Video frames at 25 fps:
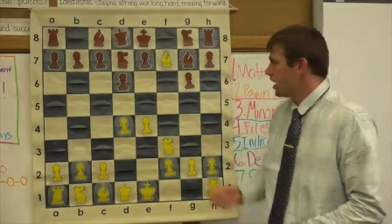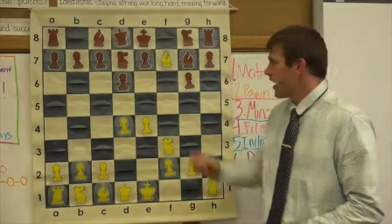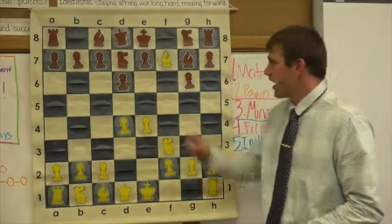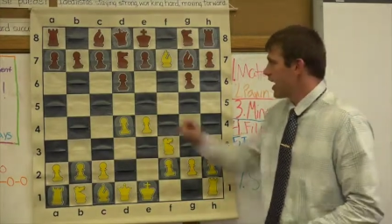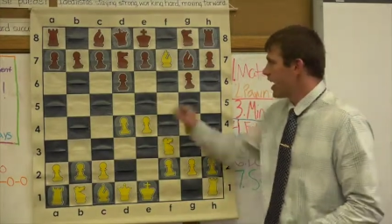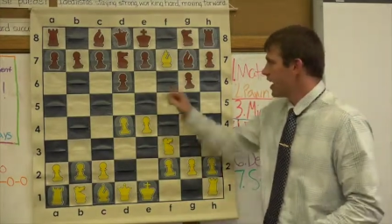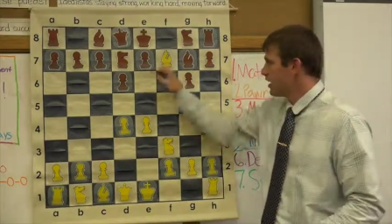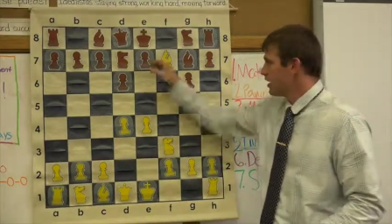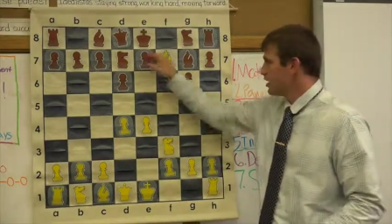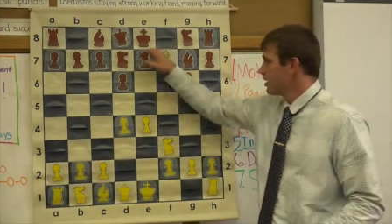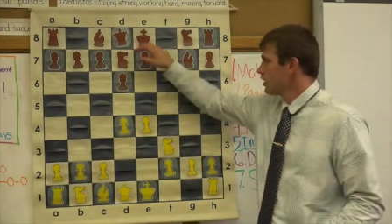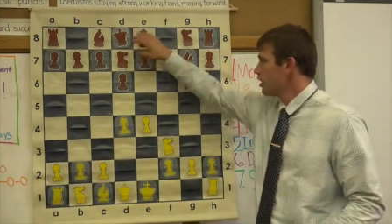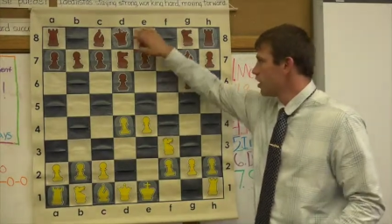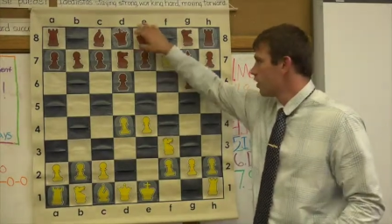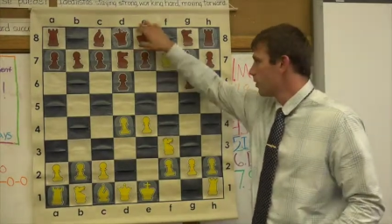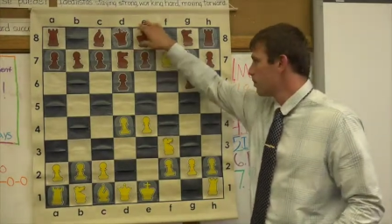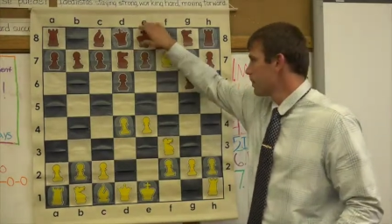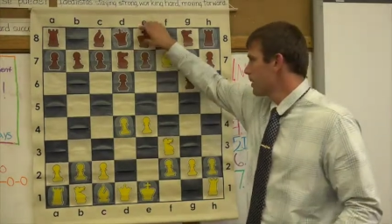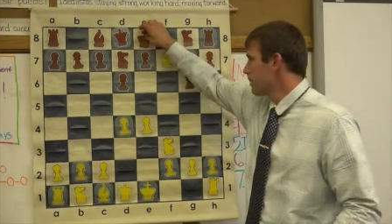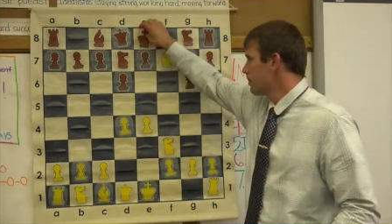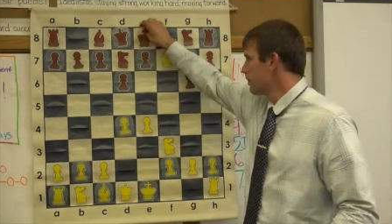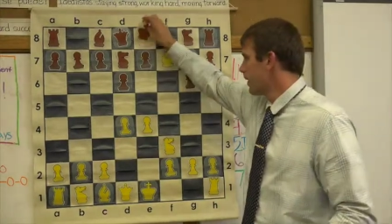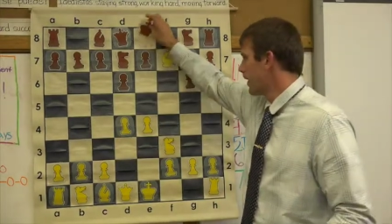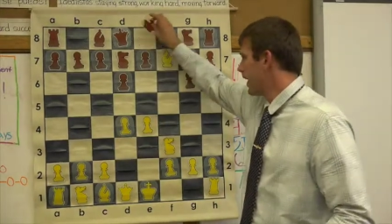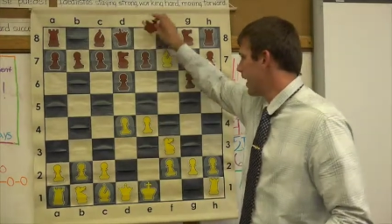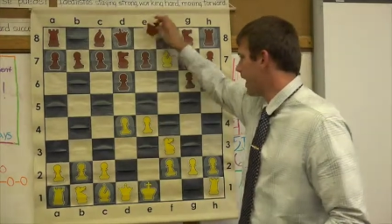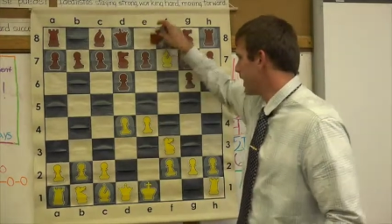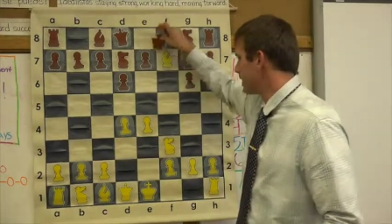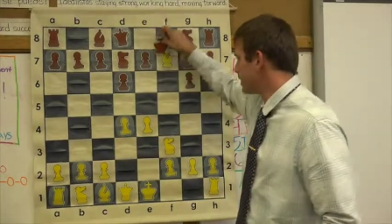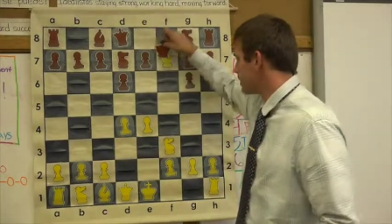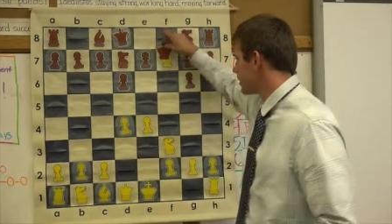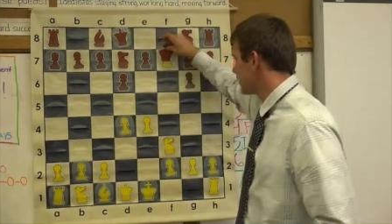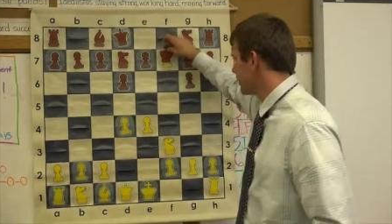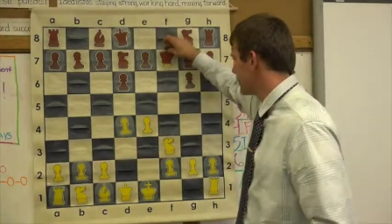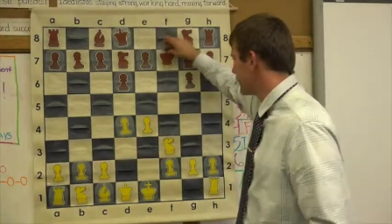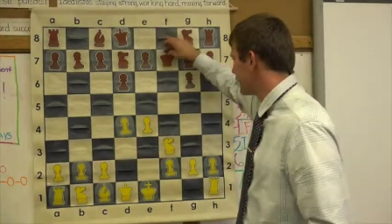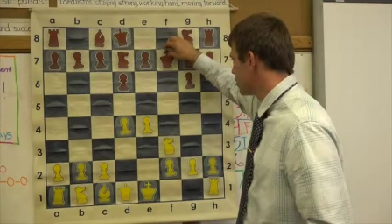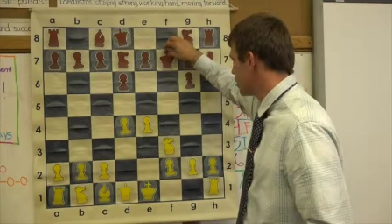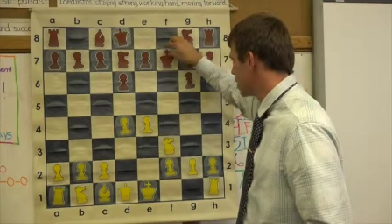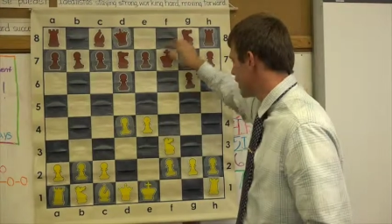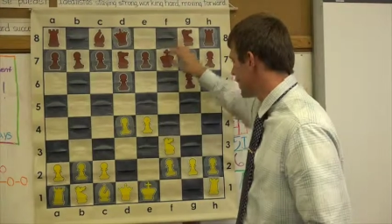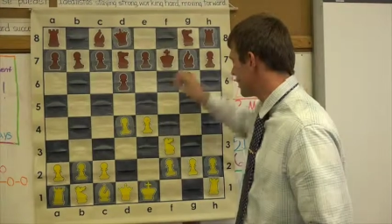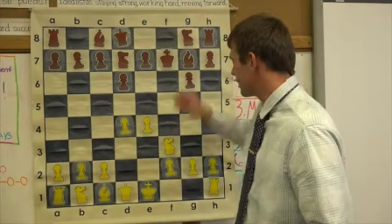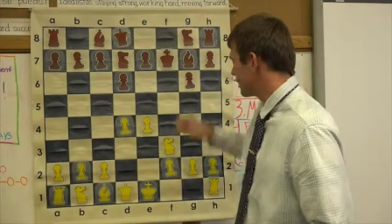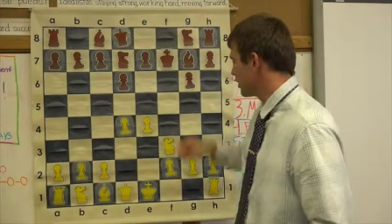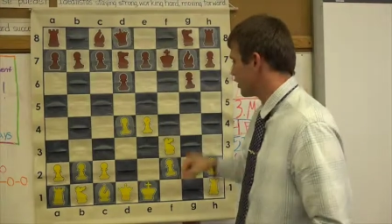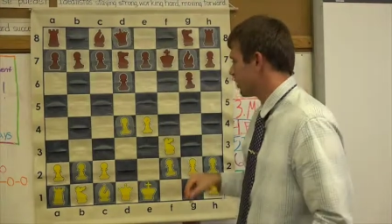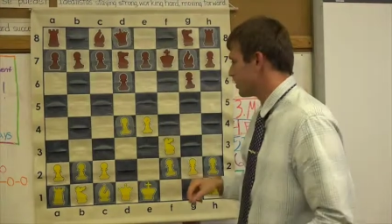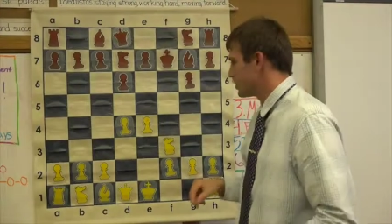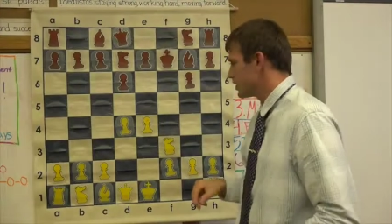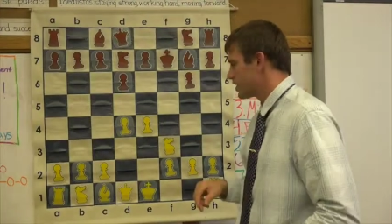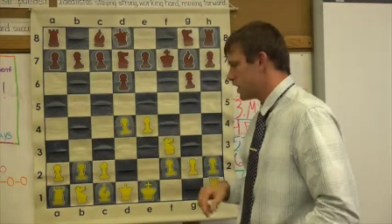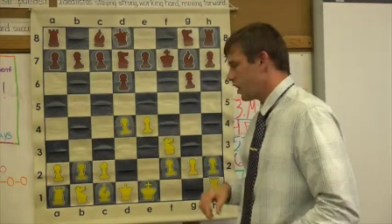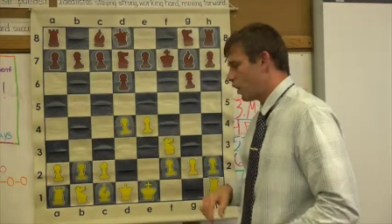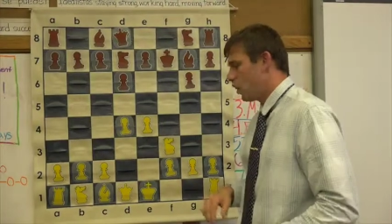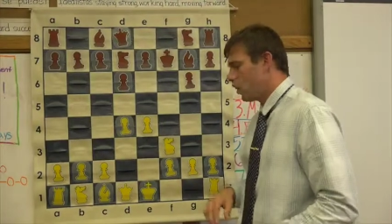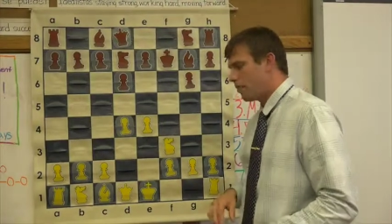And people ask me in chess and always say,